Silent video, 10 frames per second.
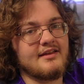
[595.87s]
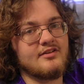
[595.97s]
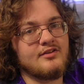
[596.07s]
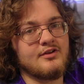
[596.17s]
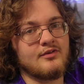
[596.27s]
it.
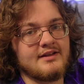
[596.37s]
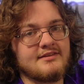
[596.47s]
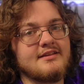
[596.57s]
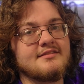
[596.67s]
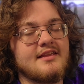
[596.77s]
You'll get
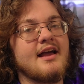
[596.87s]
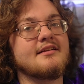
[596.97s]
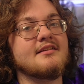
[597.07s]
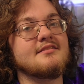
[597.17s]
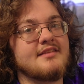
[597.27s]
the
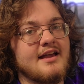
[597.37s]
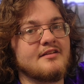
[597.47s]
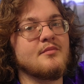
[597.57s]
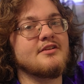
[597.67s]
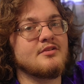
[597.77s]

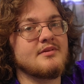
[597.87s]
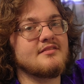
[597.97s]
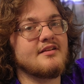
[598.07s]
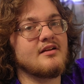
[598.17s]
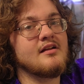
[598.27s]
exact measurements
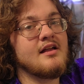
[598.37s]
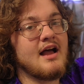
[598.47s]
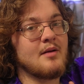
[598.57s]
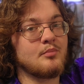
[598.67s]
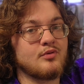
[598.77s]
here.
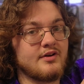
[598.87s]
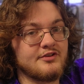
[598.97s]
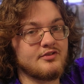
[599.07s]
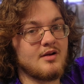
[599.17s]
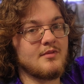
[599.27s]
I'm pretty
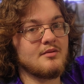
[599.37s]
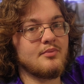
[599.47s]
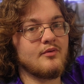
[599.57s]
sure I'm on